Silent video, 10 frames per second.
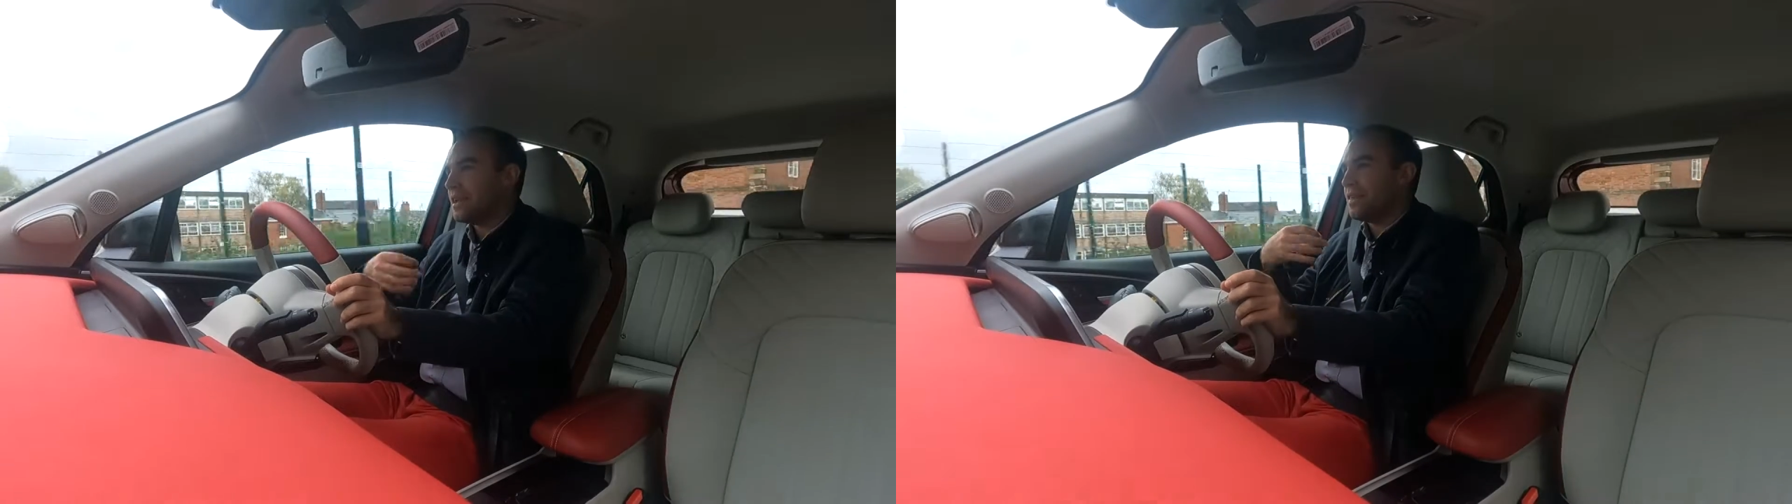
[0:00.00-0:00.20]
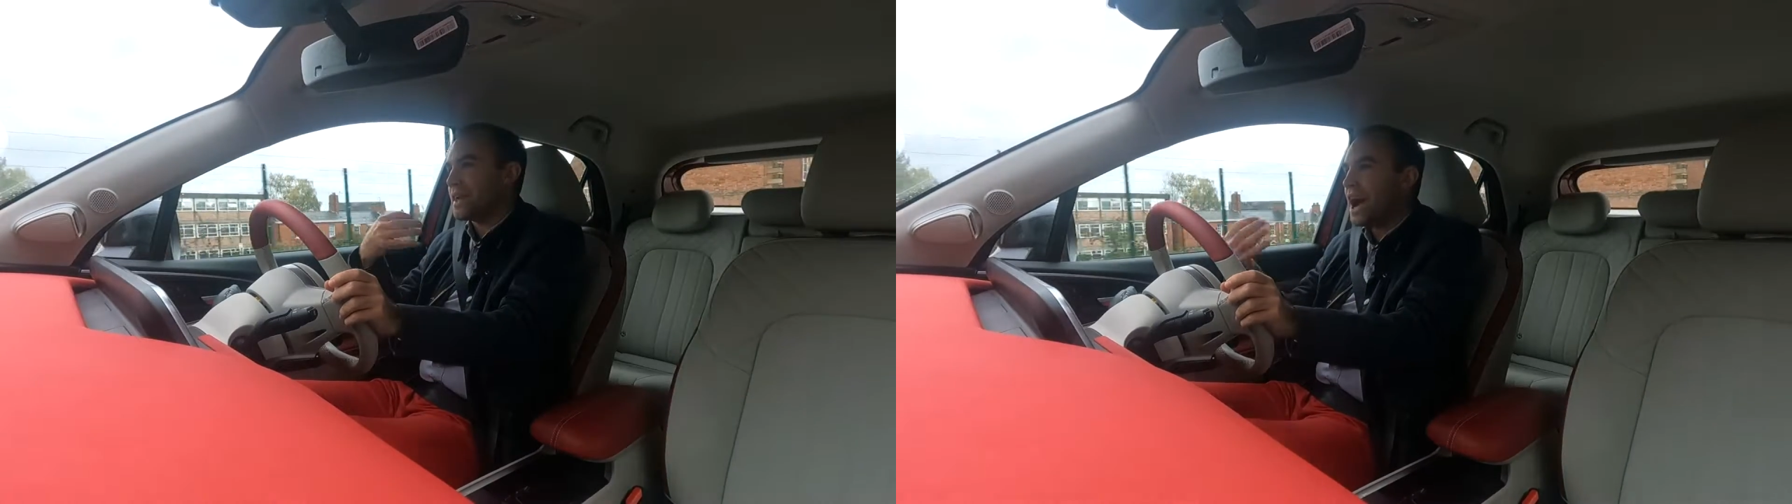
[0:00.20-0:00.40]

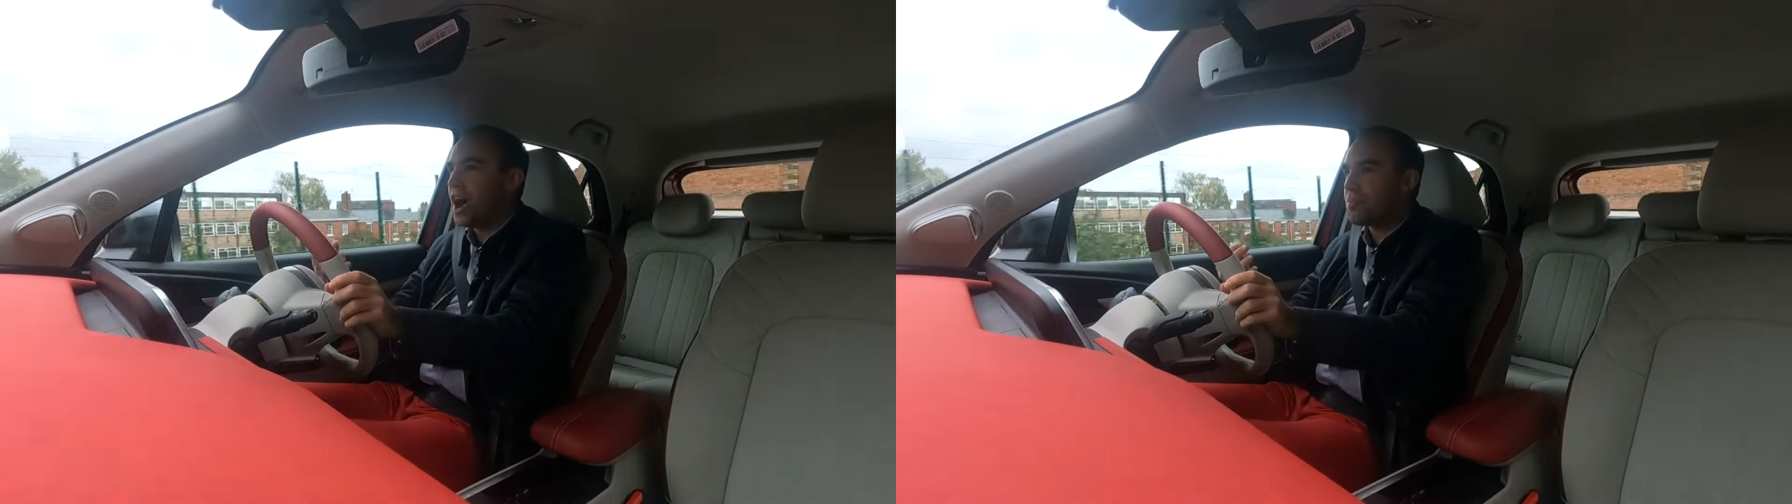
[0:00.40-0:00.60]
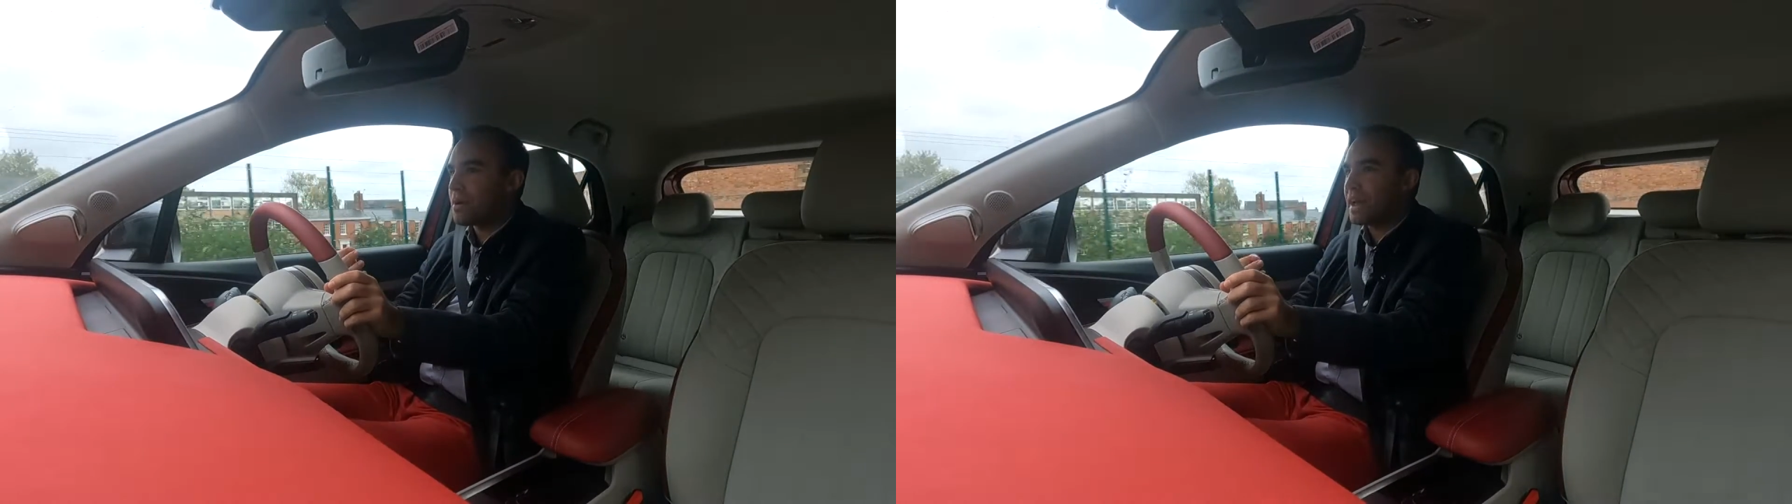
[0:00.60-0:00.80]
the
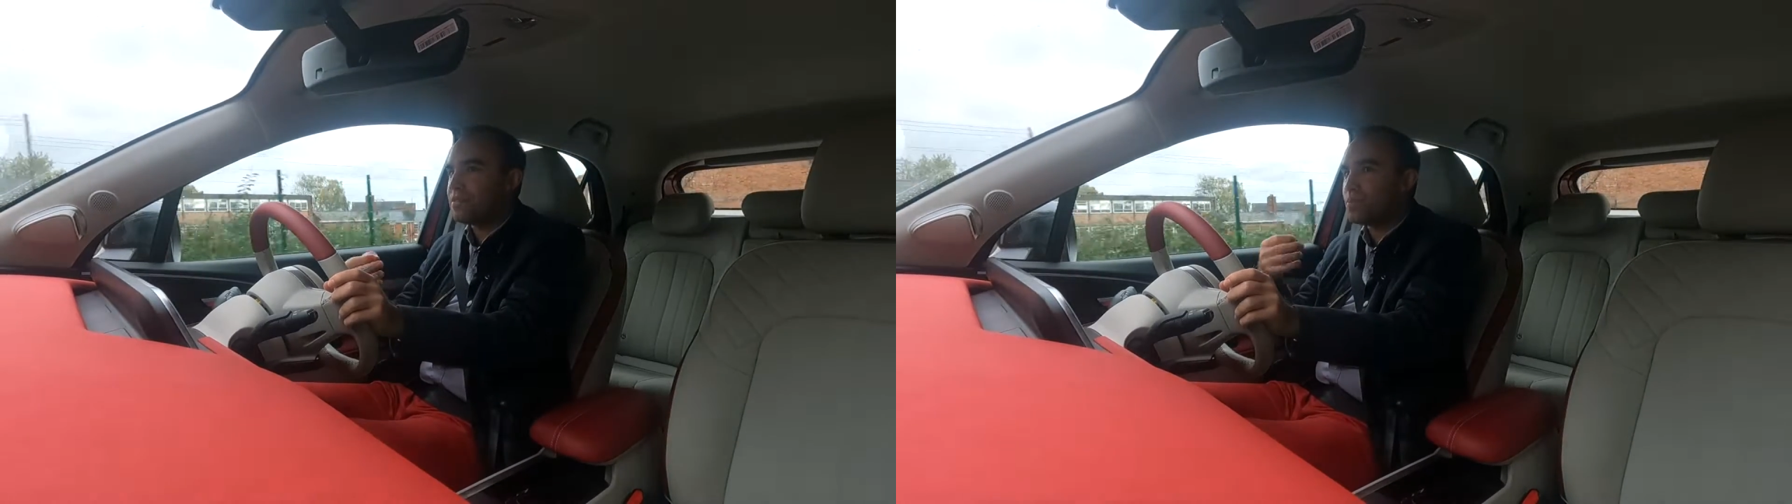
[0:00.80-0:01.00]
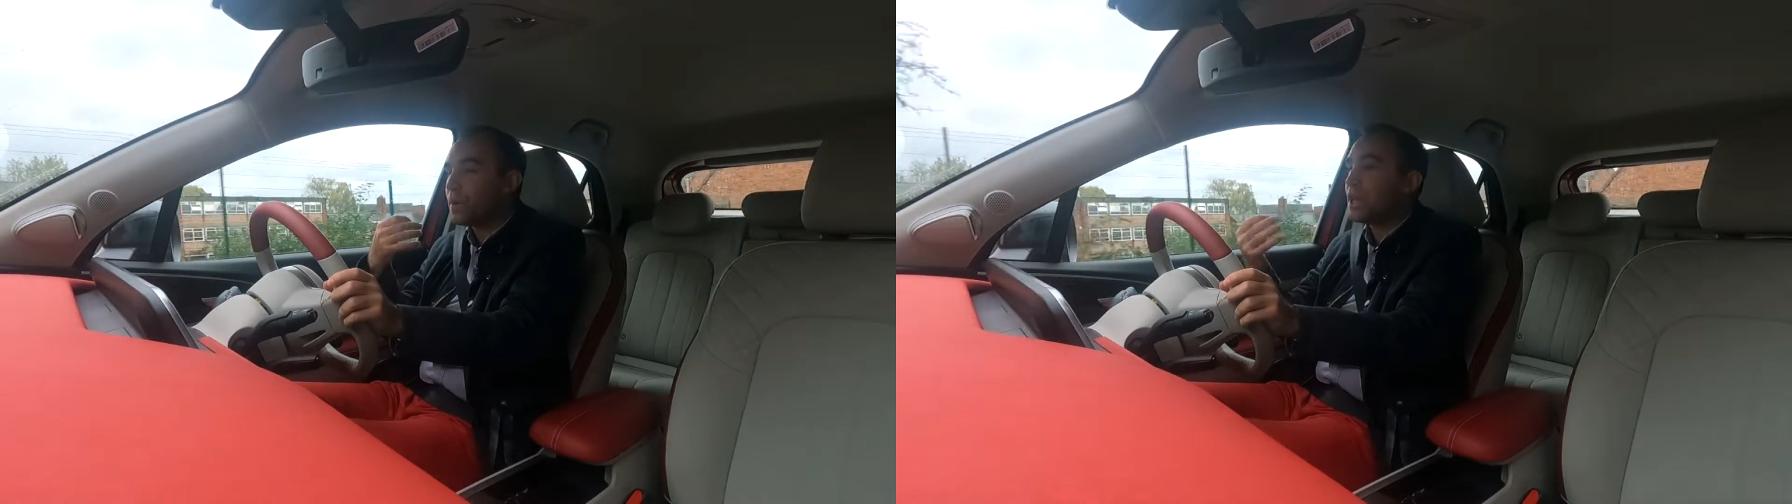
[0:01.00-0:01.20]
car
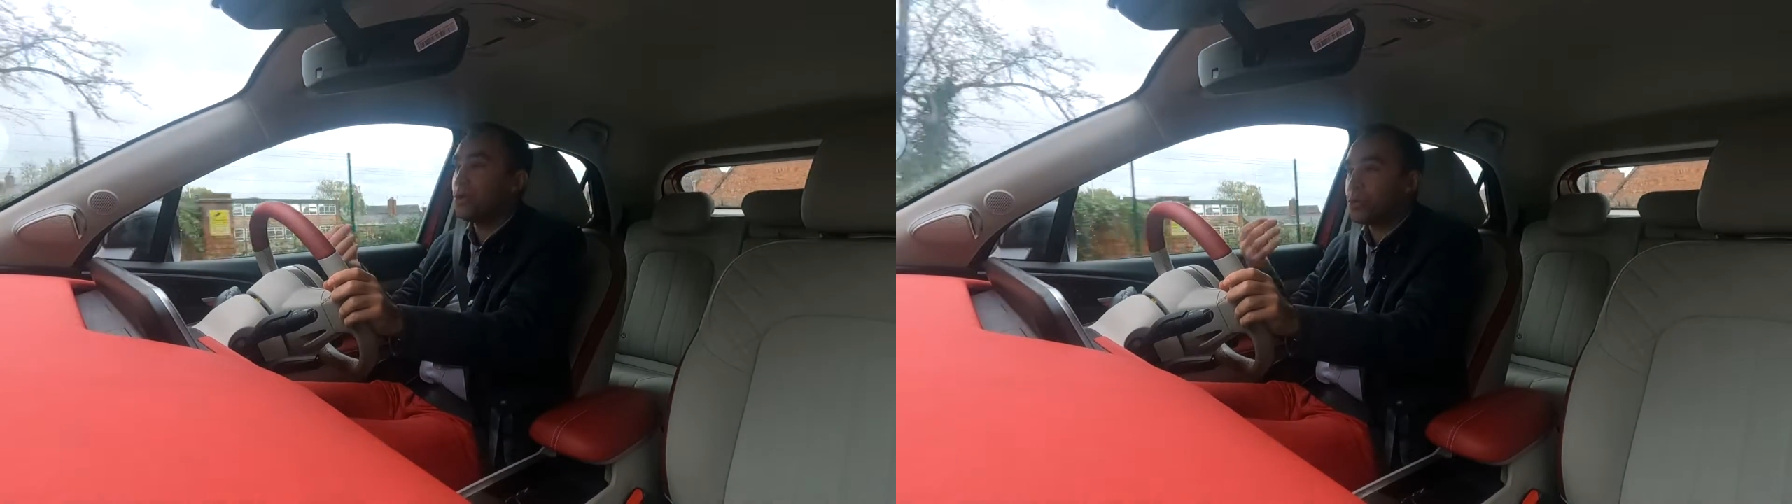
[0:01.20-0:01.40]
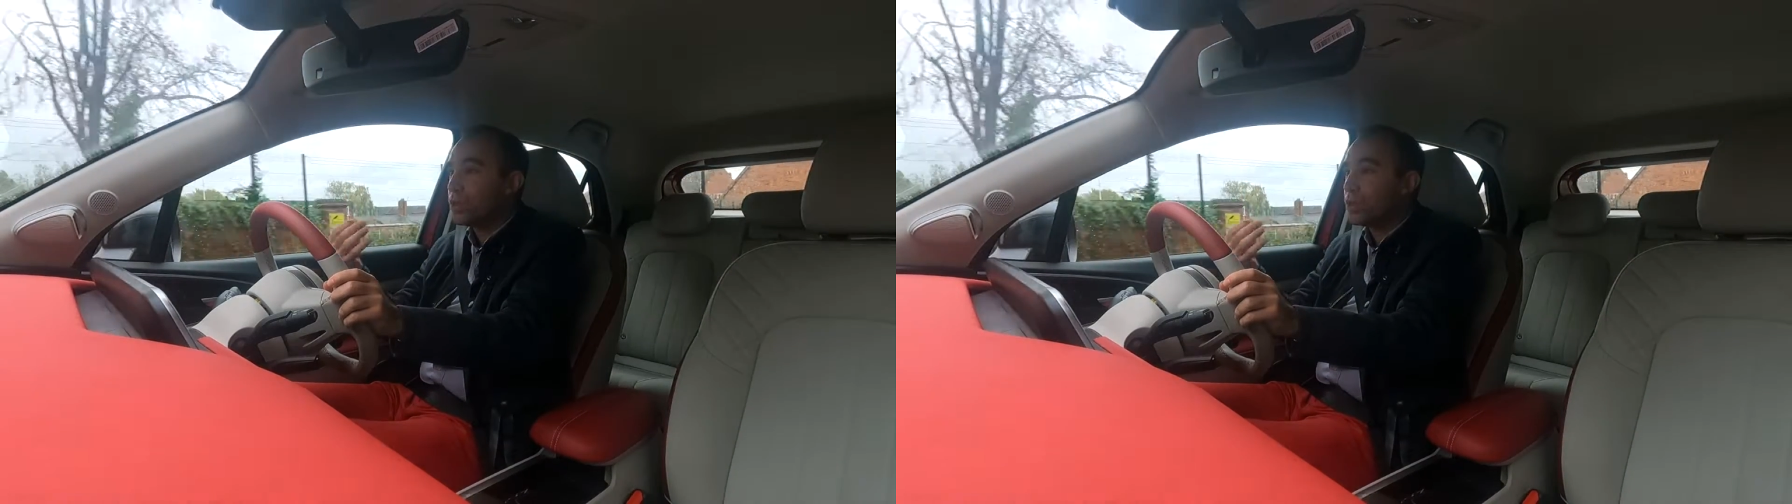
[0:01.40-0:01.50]
brands we all